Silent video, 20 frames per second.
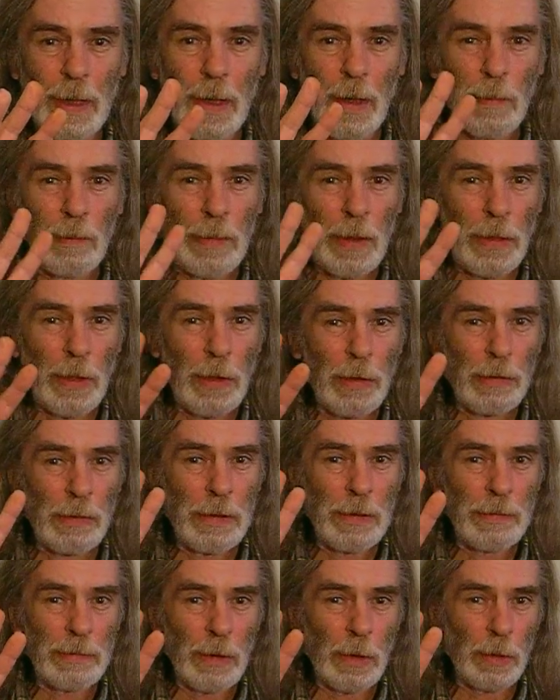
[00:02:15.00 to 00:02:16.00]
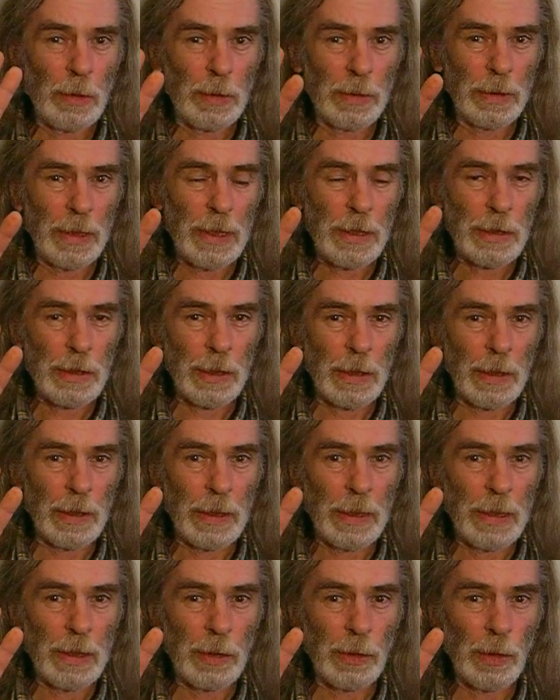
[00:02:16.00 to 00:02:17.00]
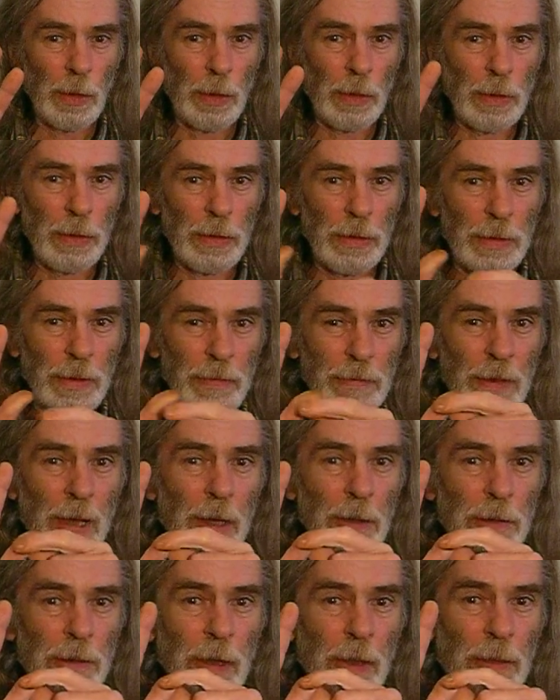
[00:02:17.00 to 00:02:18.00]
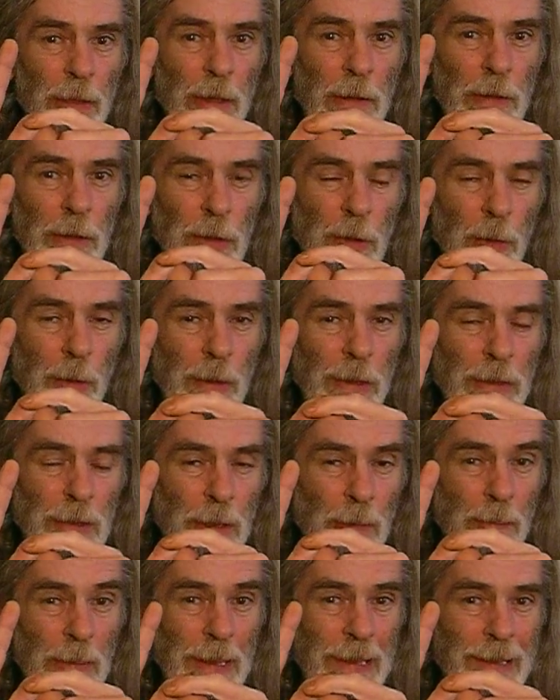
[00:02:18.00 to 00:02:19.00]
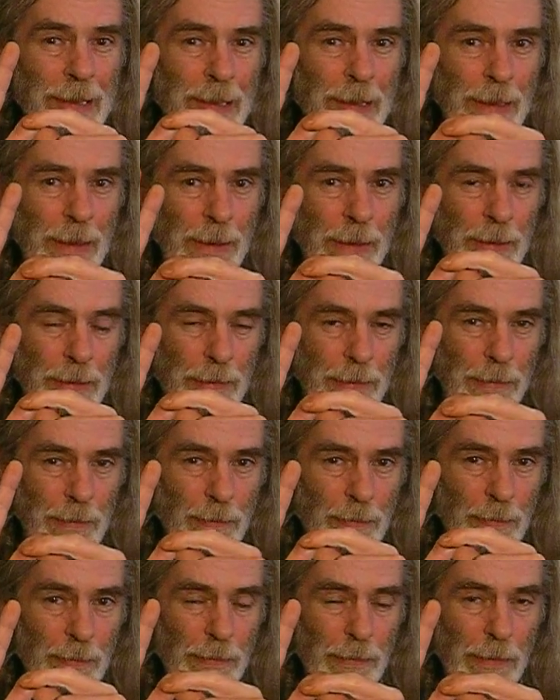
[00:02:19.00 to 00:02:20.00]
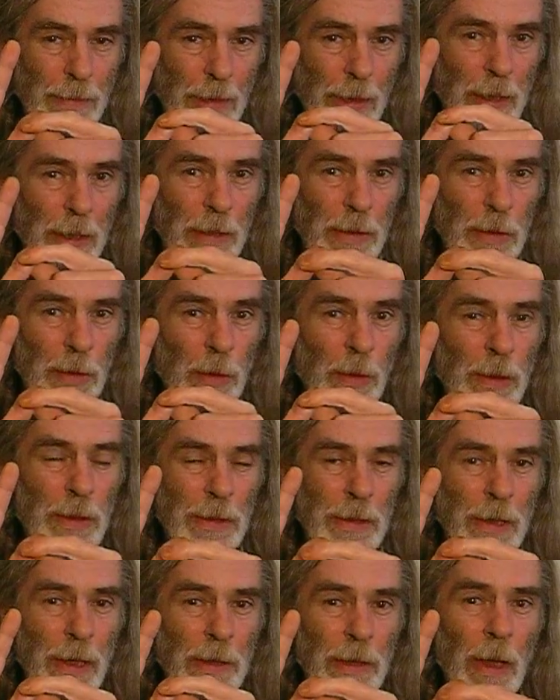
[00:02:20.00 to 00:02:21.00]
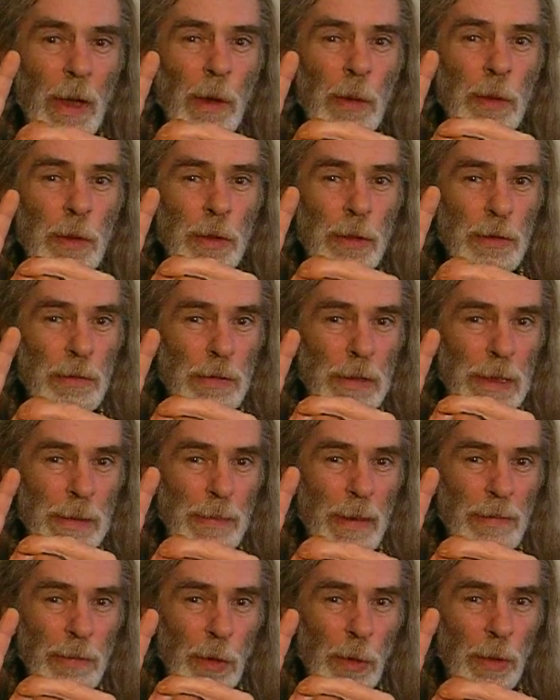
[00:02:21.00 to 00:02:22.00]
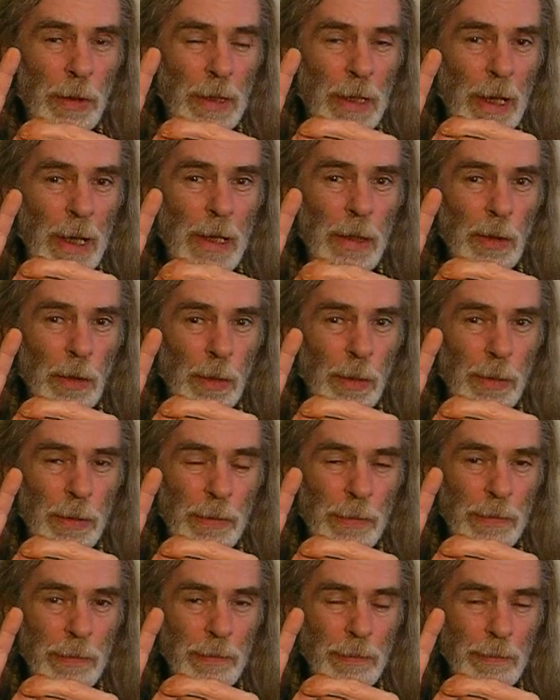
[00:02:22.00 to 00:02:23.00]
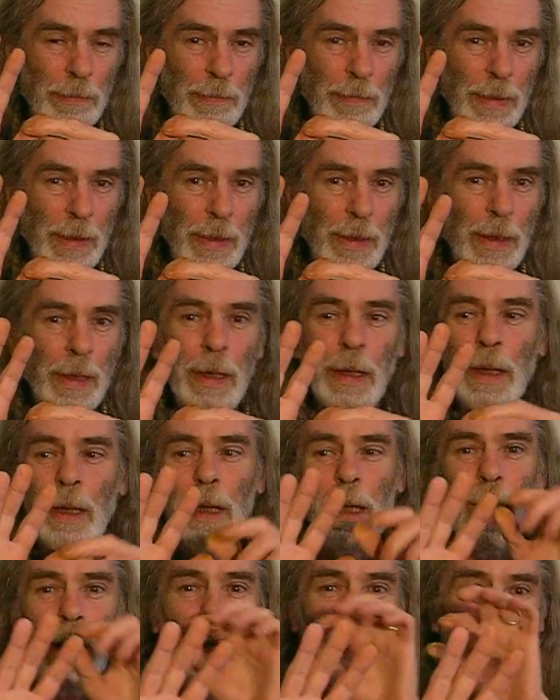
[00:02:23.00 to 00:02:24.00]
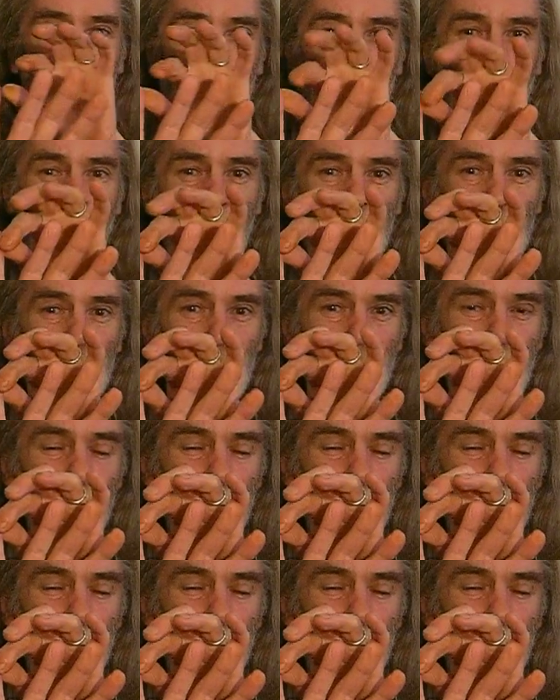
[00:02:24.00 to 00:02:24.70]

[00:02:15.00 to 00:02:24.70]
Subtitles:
But the threefold nature ignores the fact that there is always a beginning, there is always another oak tree before the acorn, and the end,